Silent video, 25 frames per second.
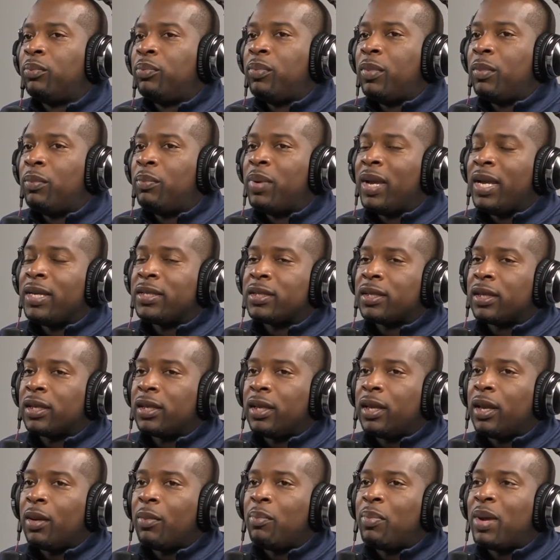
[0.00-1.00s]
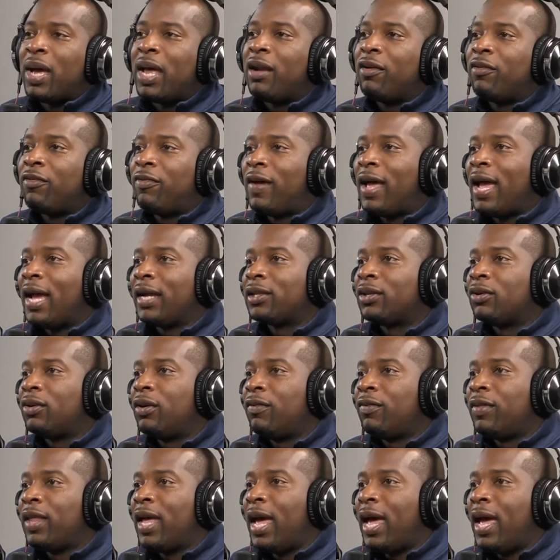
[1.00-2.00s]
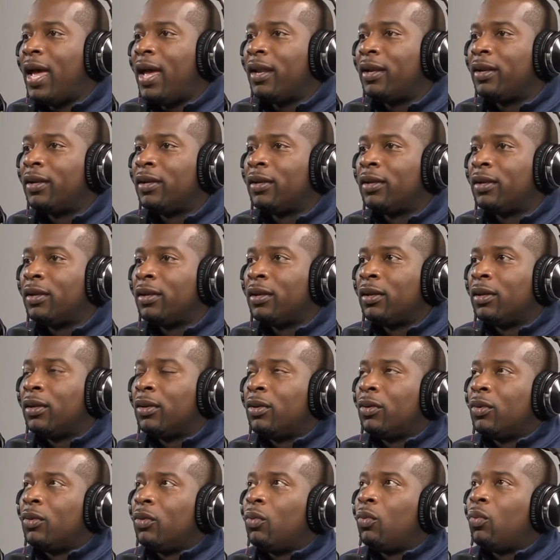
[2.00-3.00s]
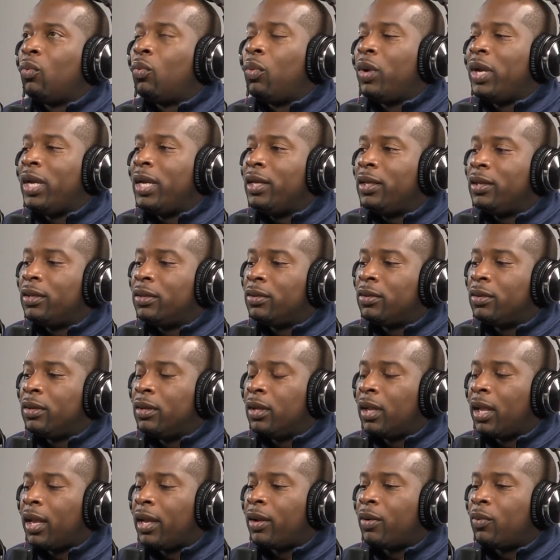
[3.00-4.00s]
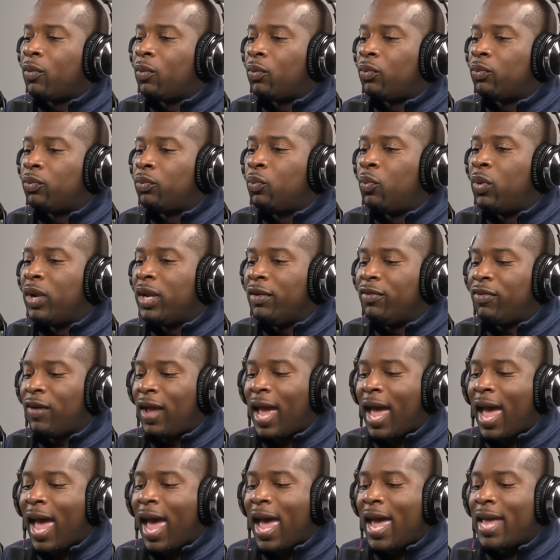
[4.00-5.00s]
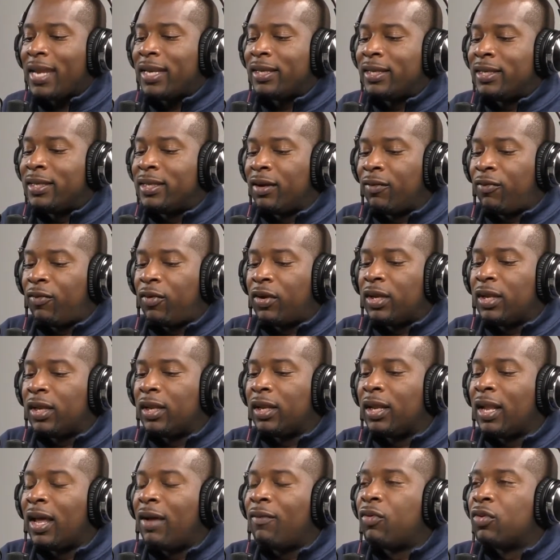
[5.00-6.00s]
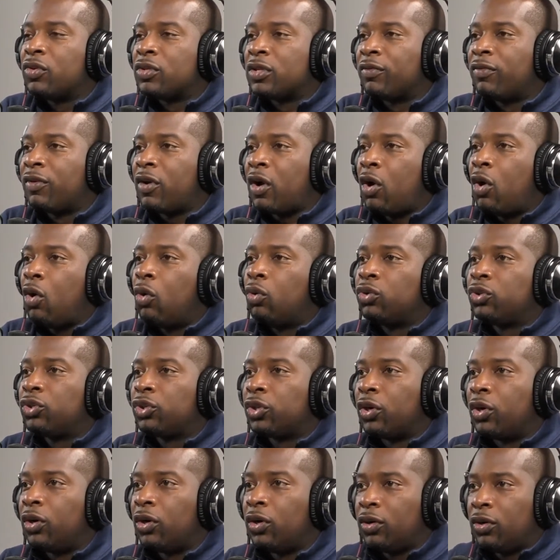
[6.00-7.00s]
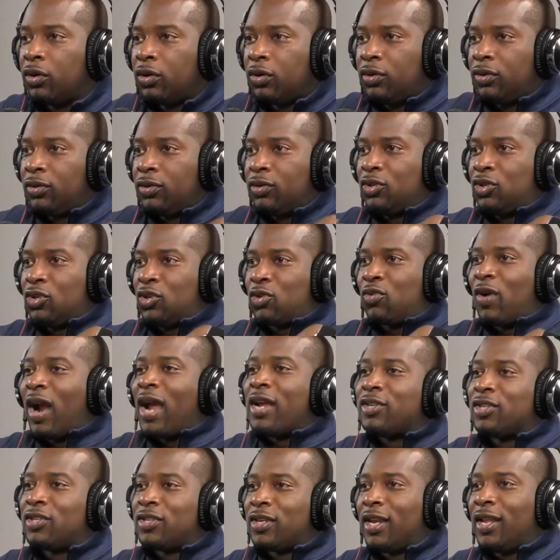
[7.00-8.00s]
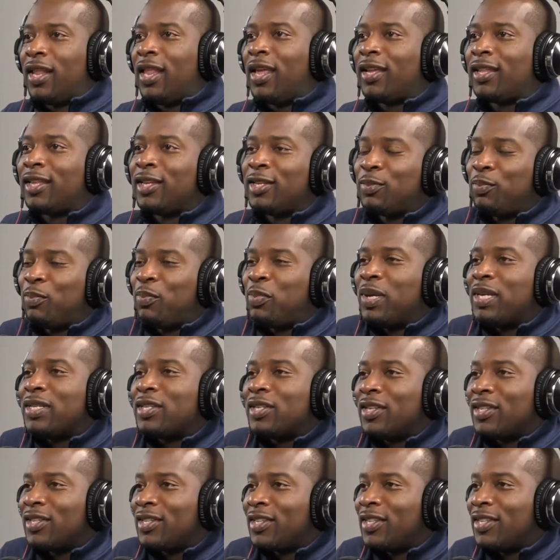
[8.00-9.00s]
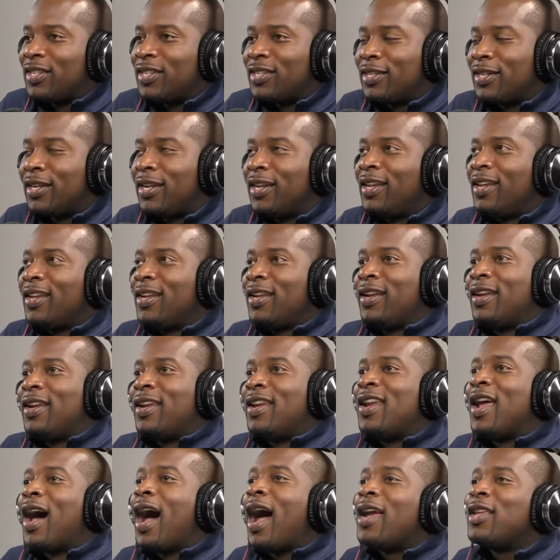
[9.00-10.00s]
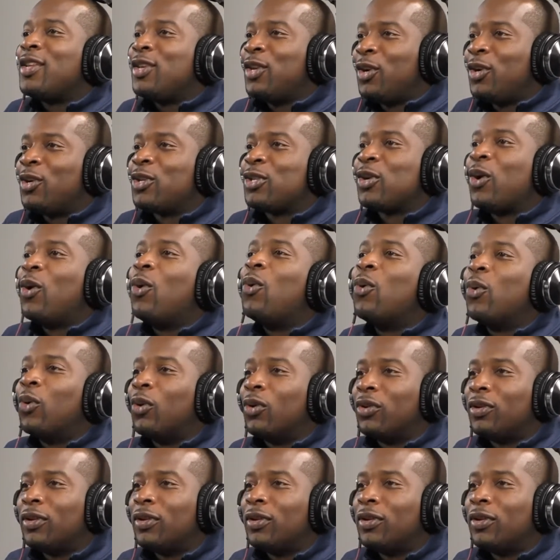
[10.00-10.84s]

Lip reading: basically a benefactor of that, we've had different levels of culture. Tri-State, like this business is 9 years old.